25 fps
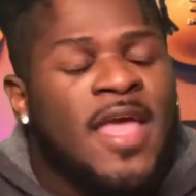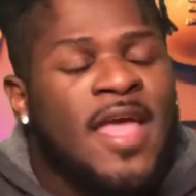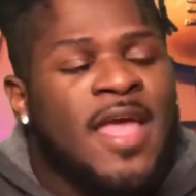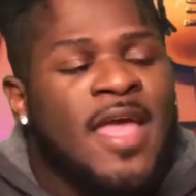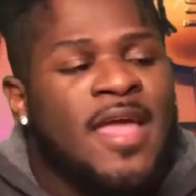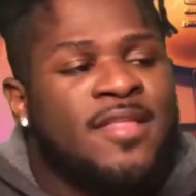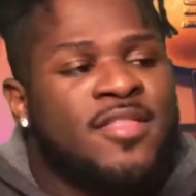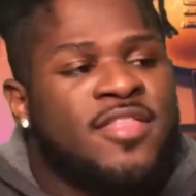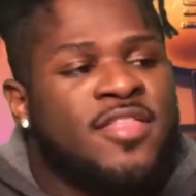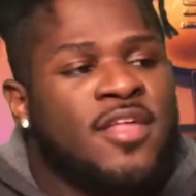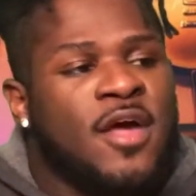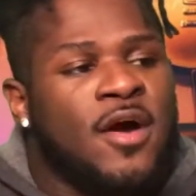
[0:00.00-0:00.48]

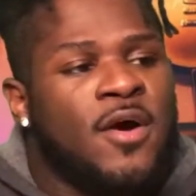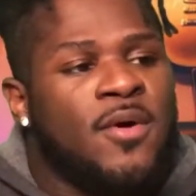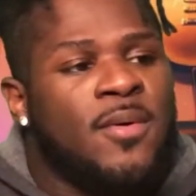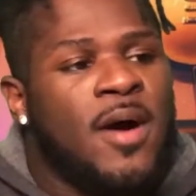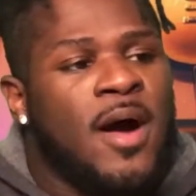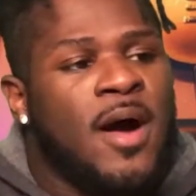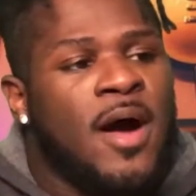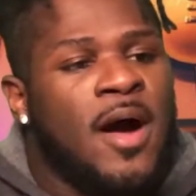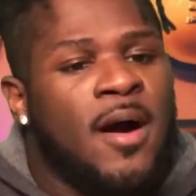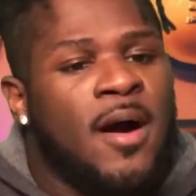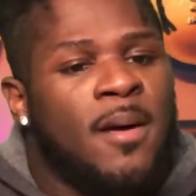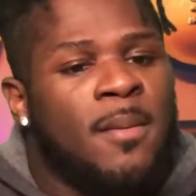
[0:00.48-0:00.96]
And so
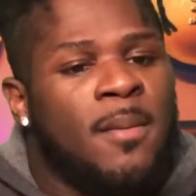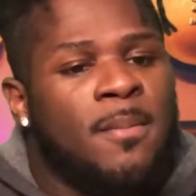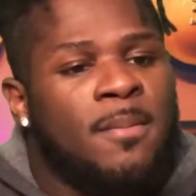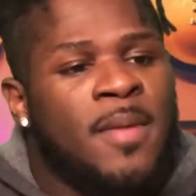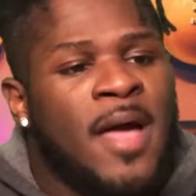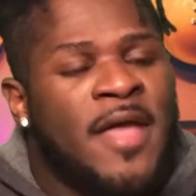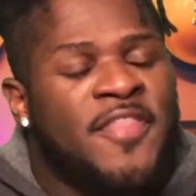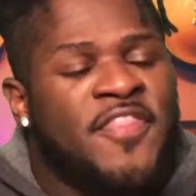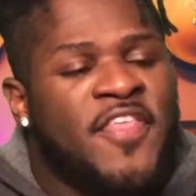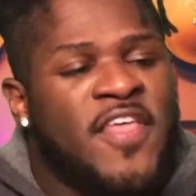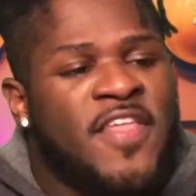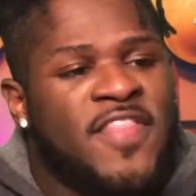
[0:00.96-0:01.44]

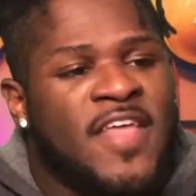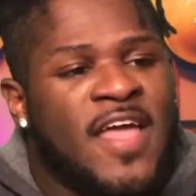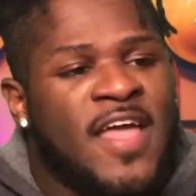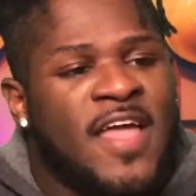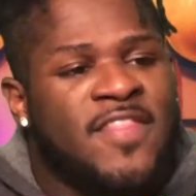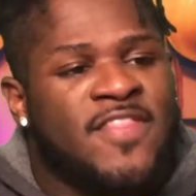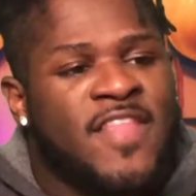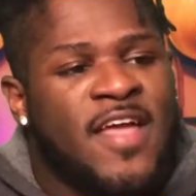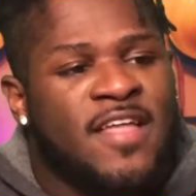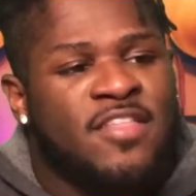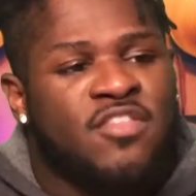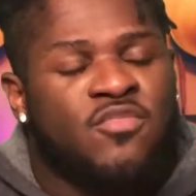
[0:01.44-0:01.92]
I think
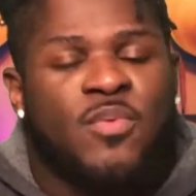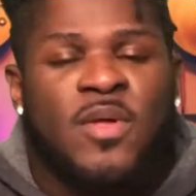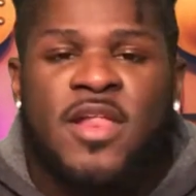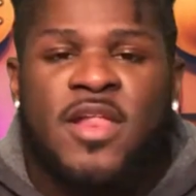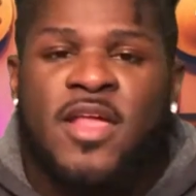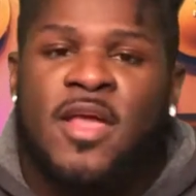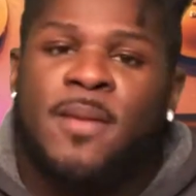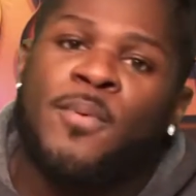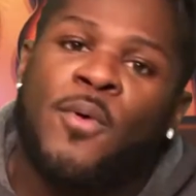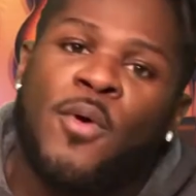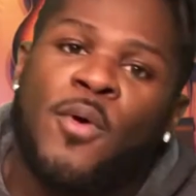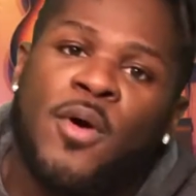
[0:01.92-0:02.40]
that that's really
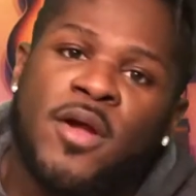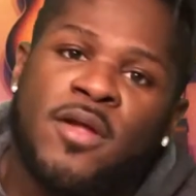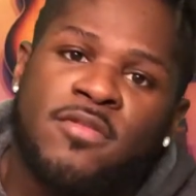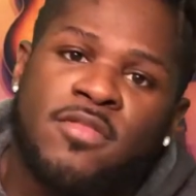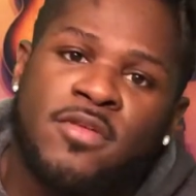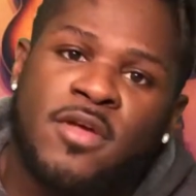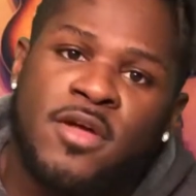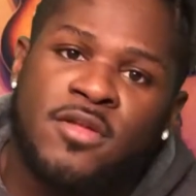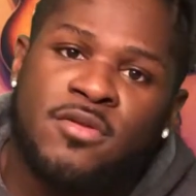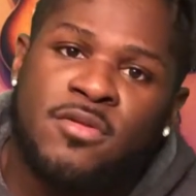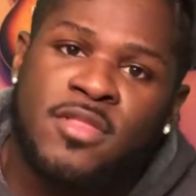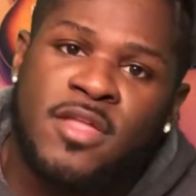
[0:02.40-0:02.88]
important
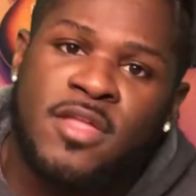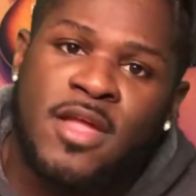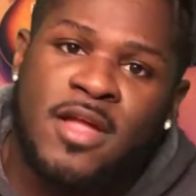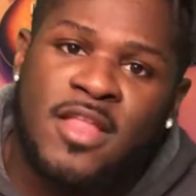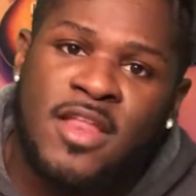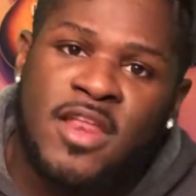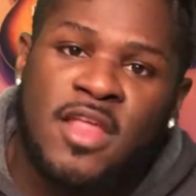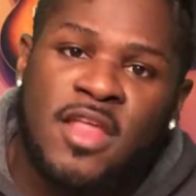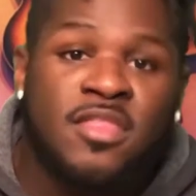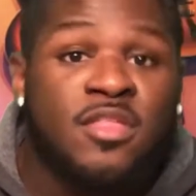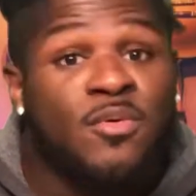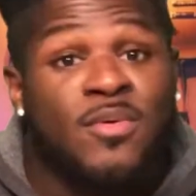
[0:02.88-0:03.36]
to understand,
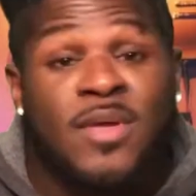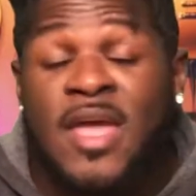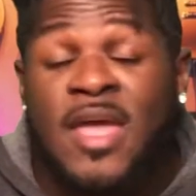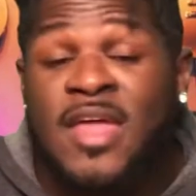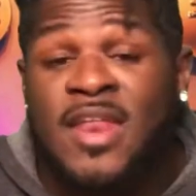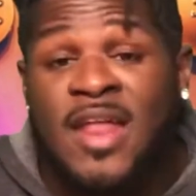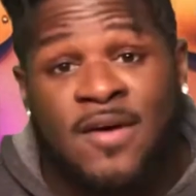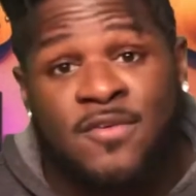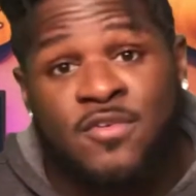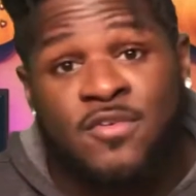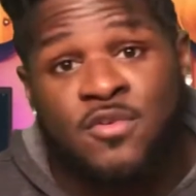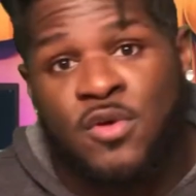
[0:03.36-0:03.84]
that it's okay
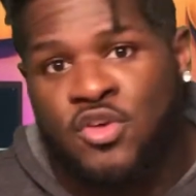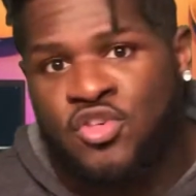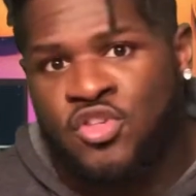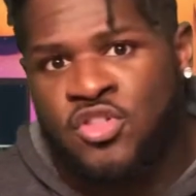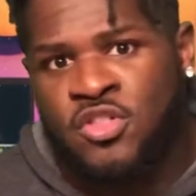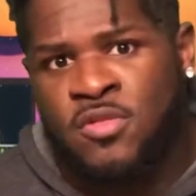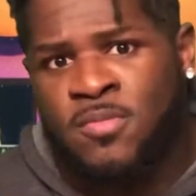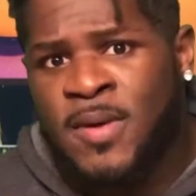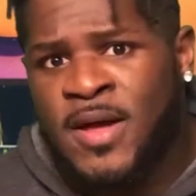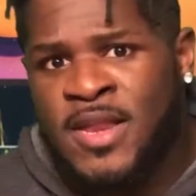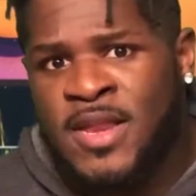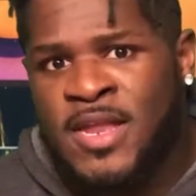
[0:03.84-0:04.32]
to have a crush on
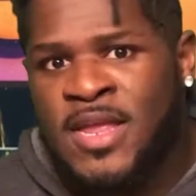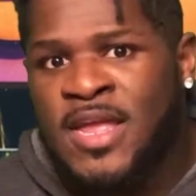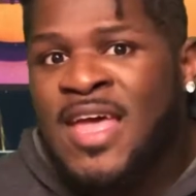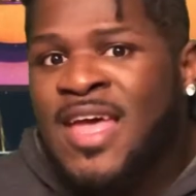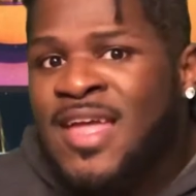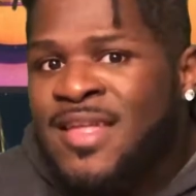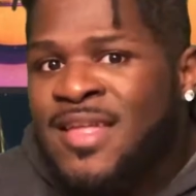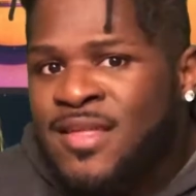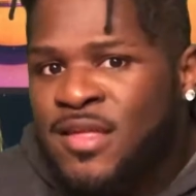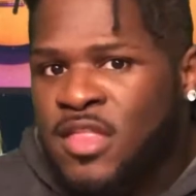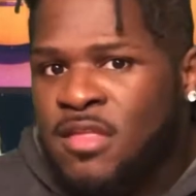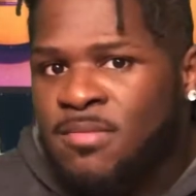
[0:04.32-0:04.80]
somebody.
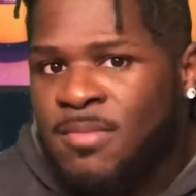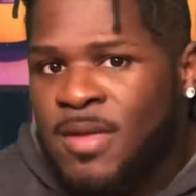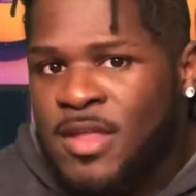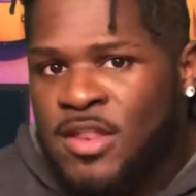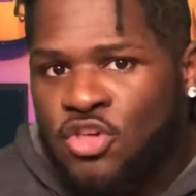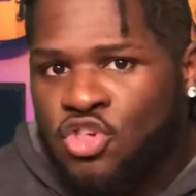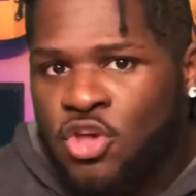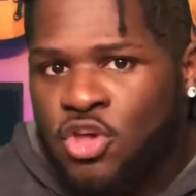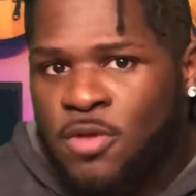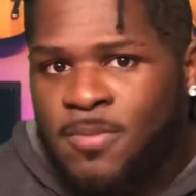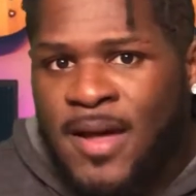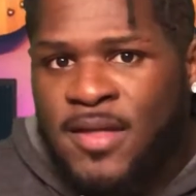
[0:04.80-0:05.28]
Doesn't mean
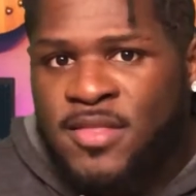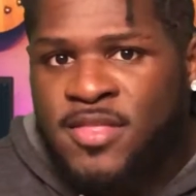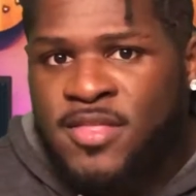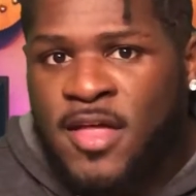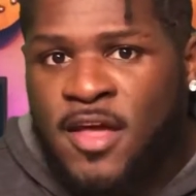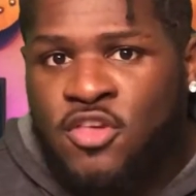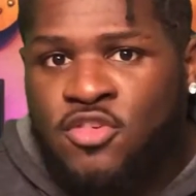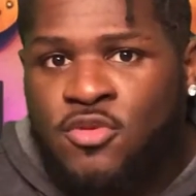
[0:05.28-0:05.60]
that you're bisexual.